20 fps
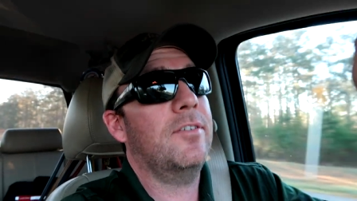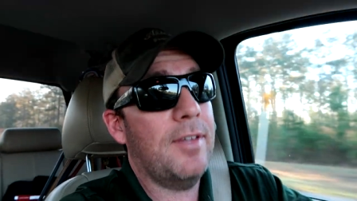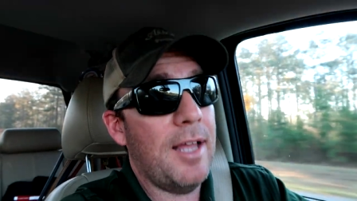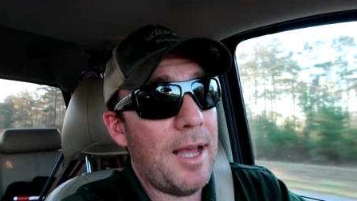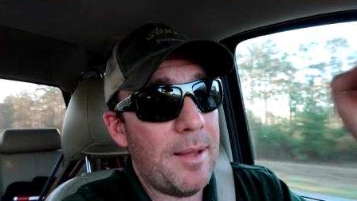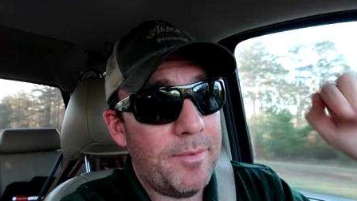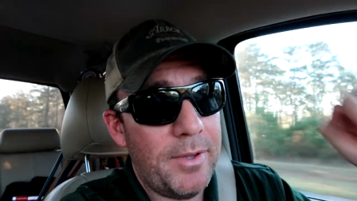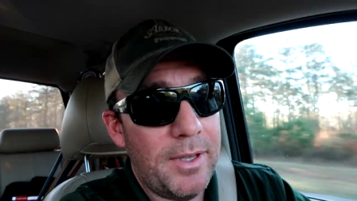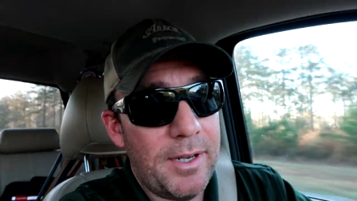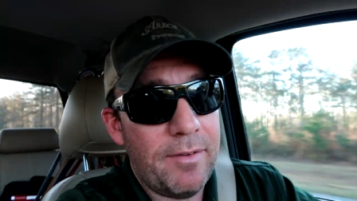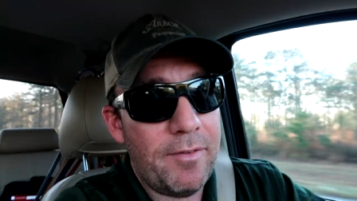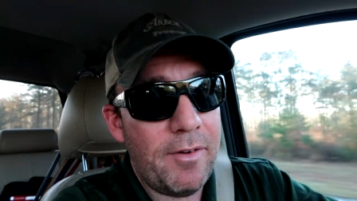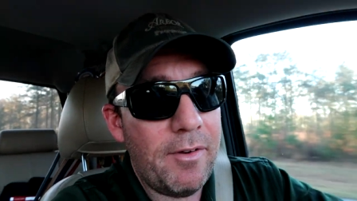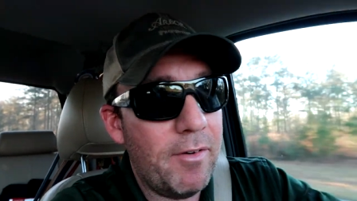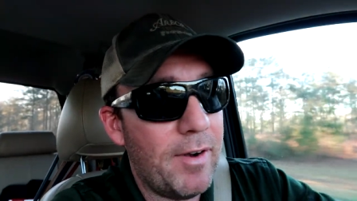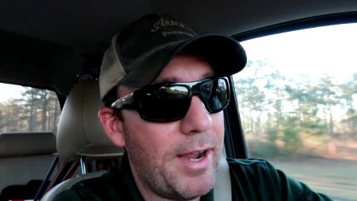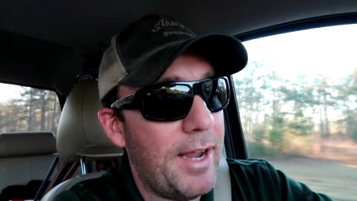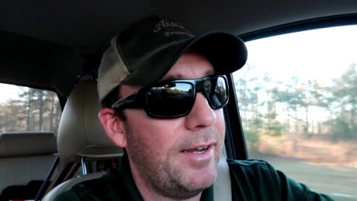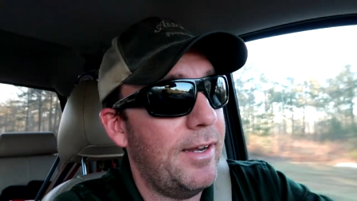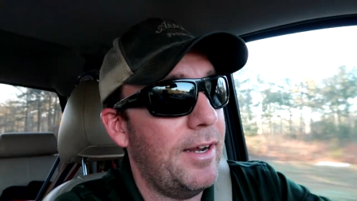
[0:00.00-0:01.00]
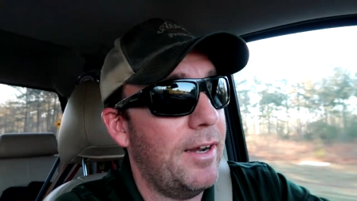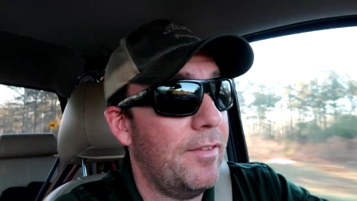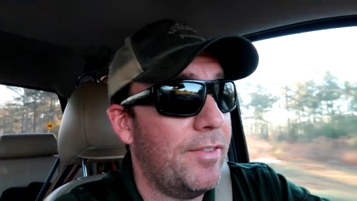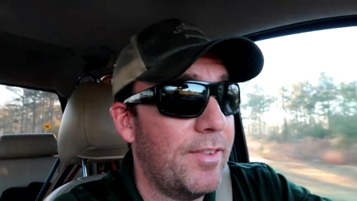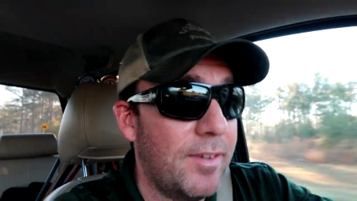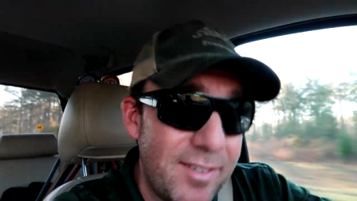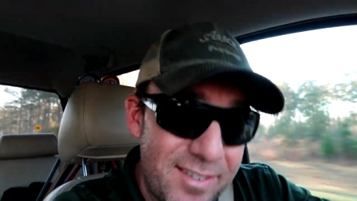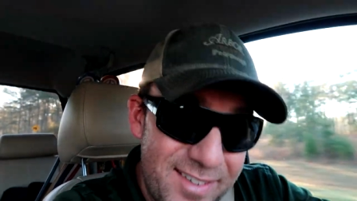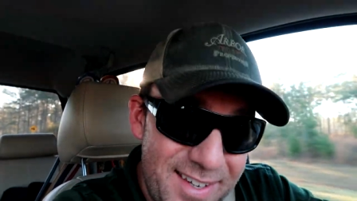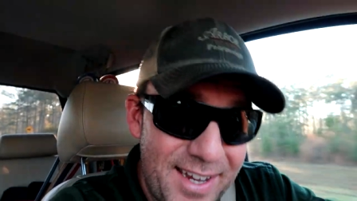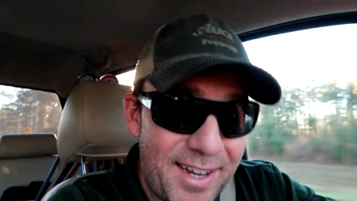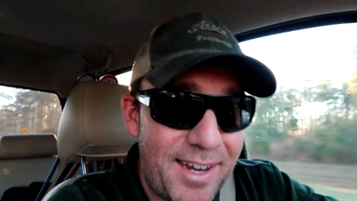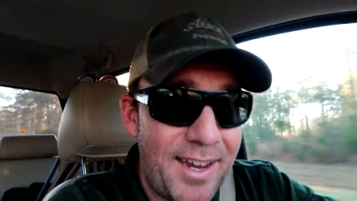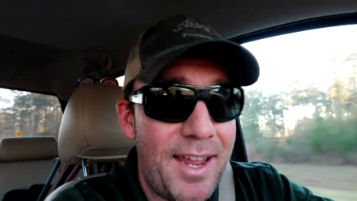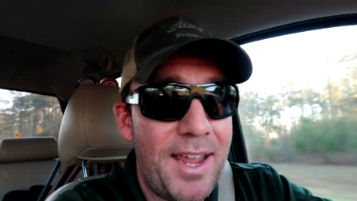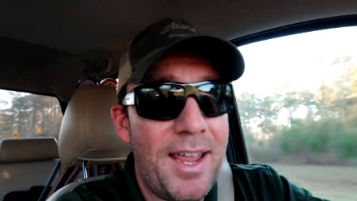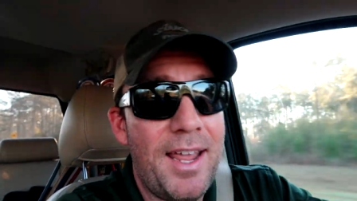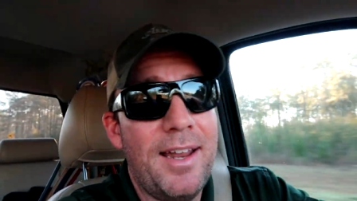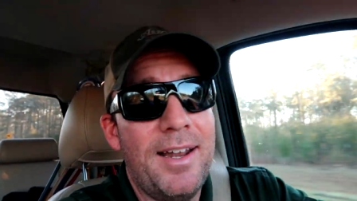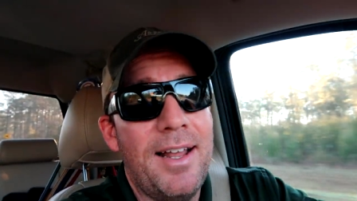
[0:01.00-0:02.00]
Stop the interview right there, stick
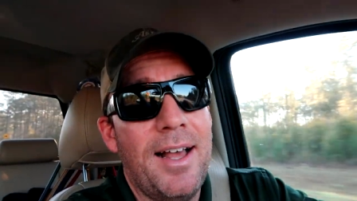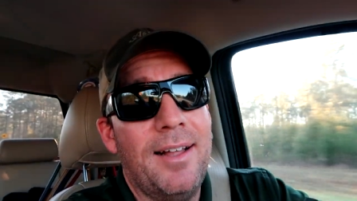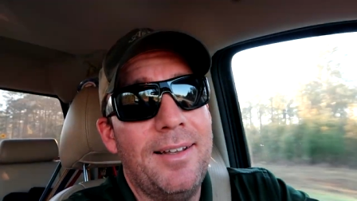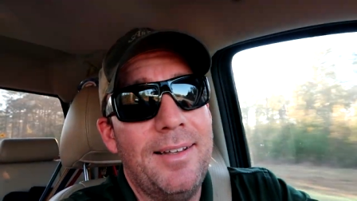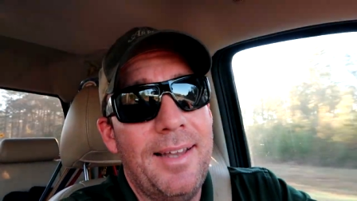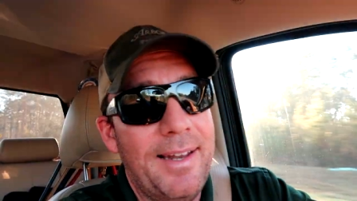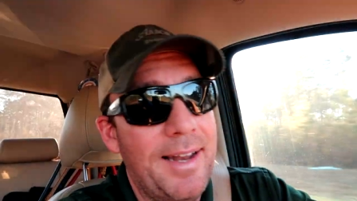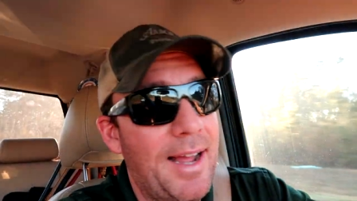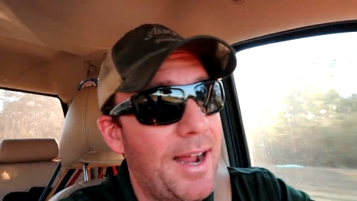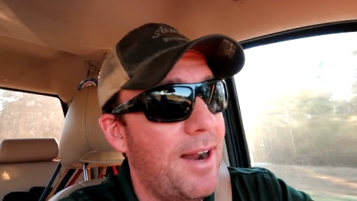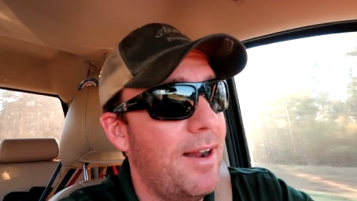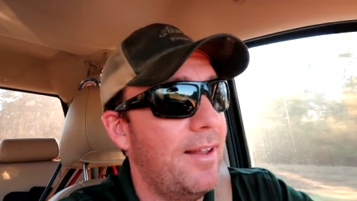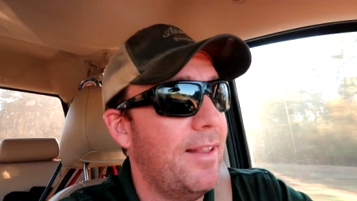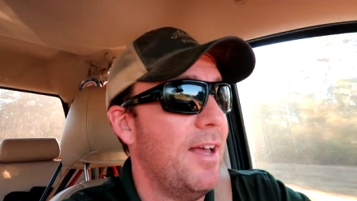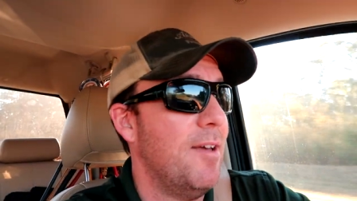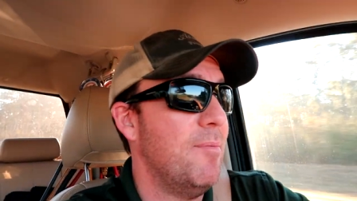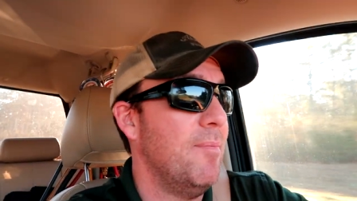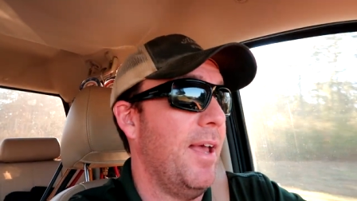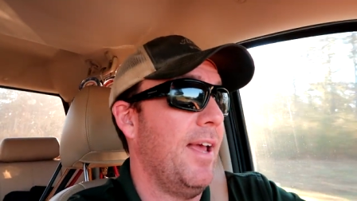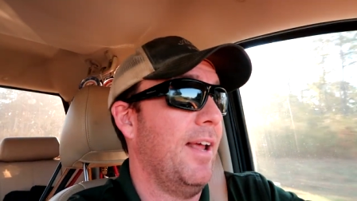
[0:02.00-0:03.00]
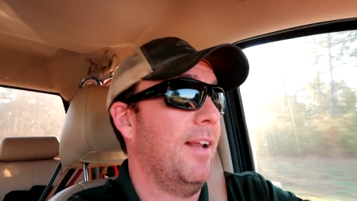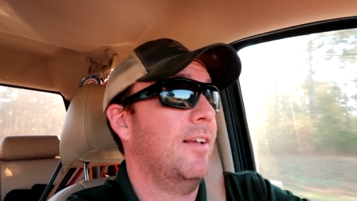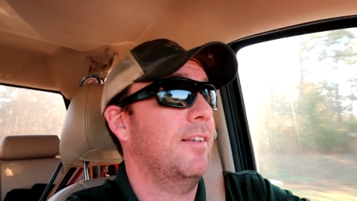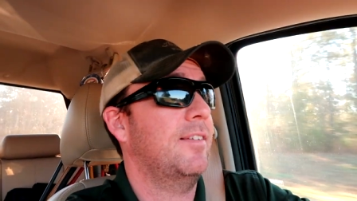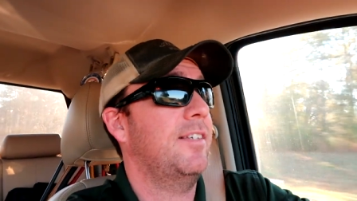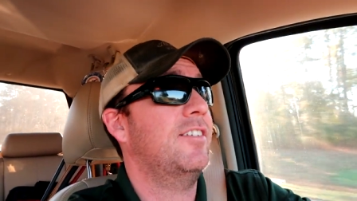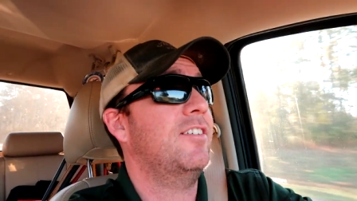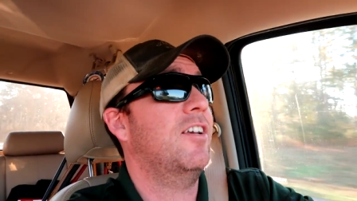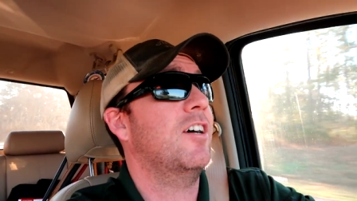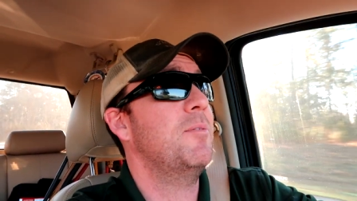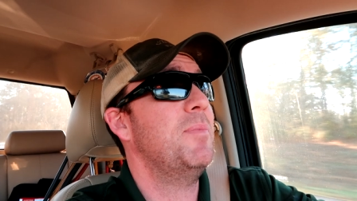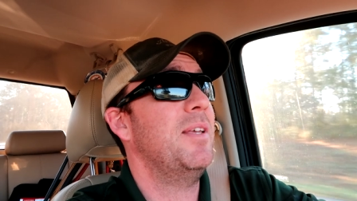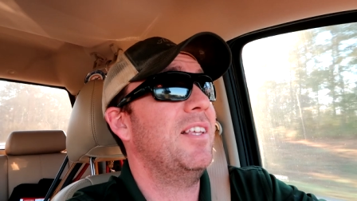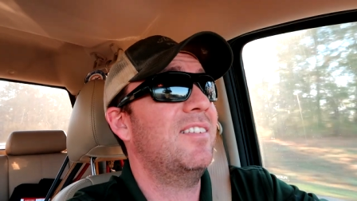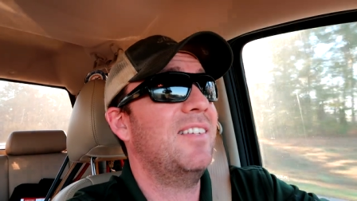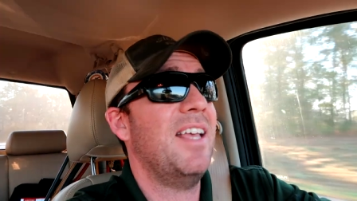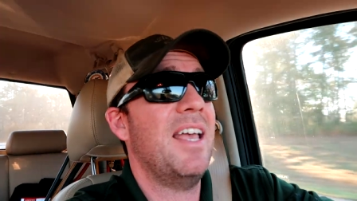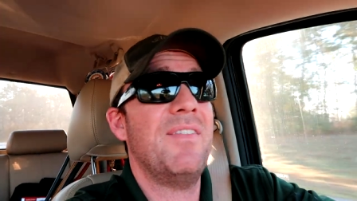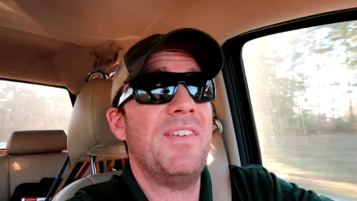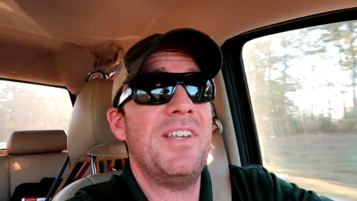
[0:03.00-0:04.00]
your hand out and hire that man because he's going to be
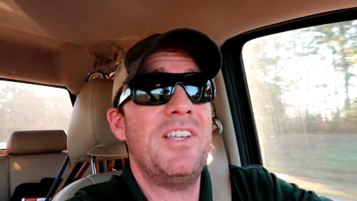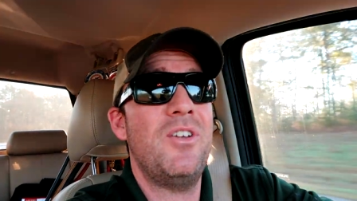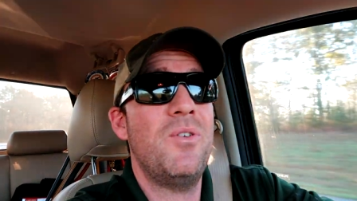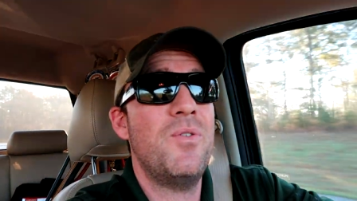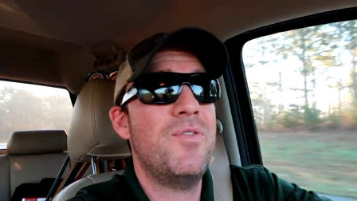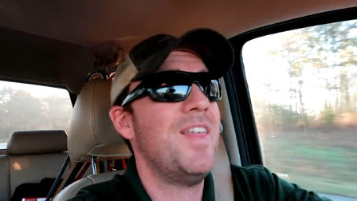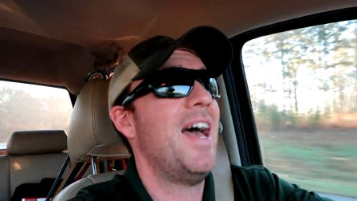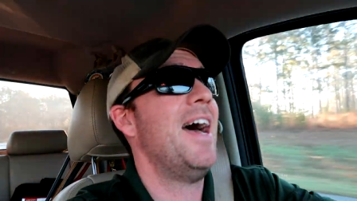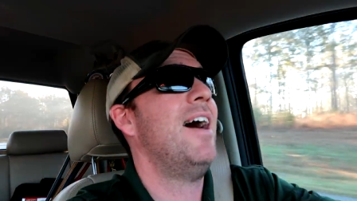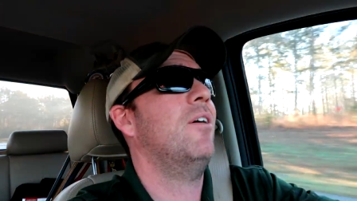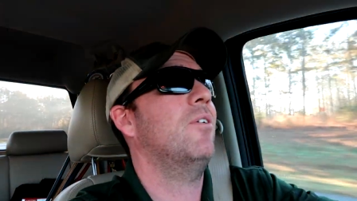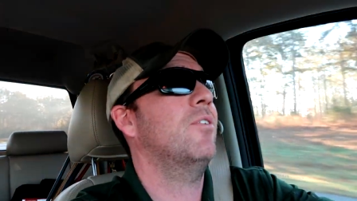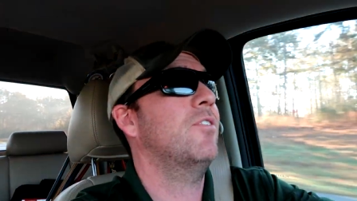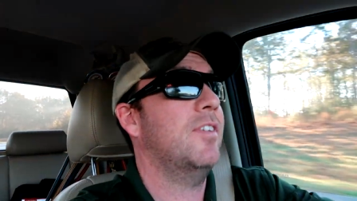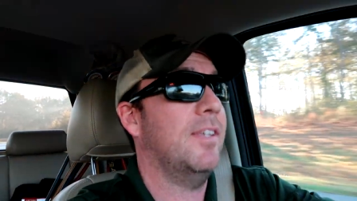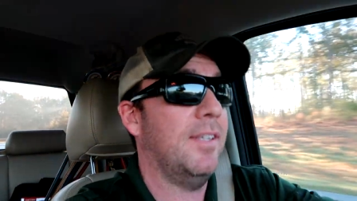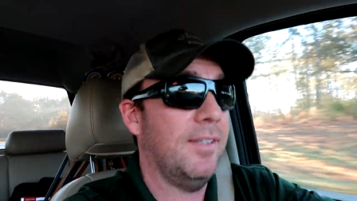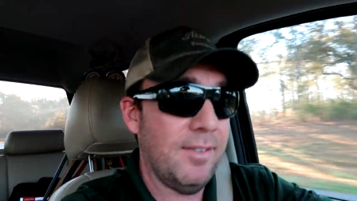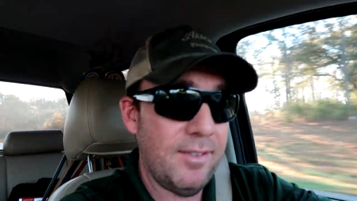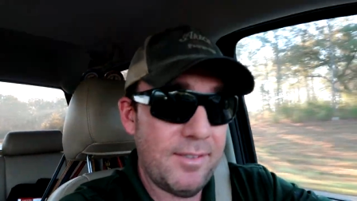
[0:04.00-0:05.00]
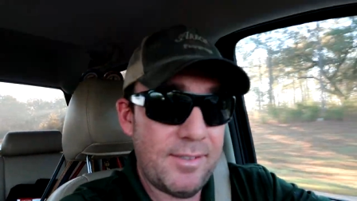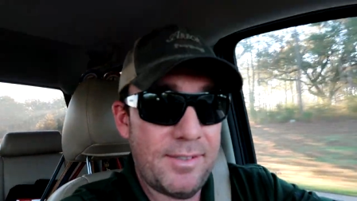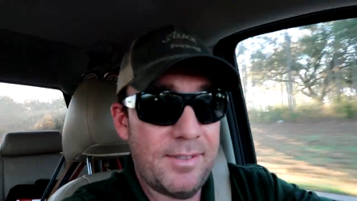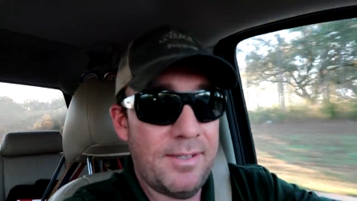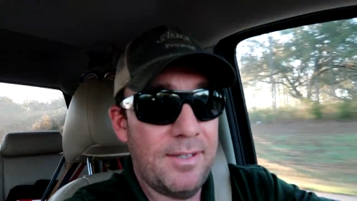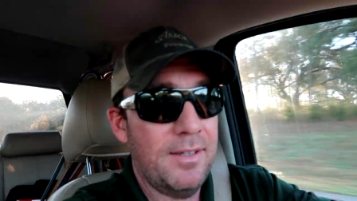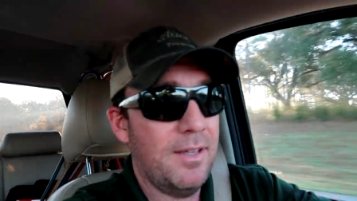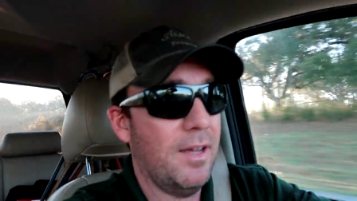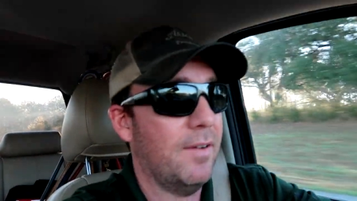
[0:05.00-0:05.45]
saving you thousands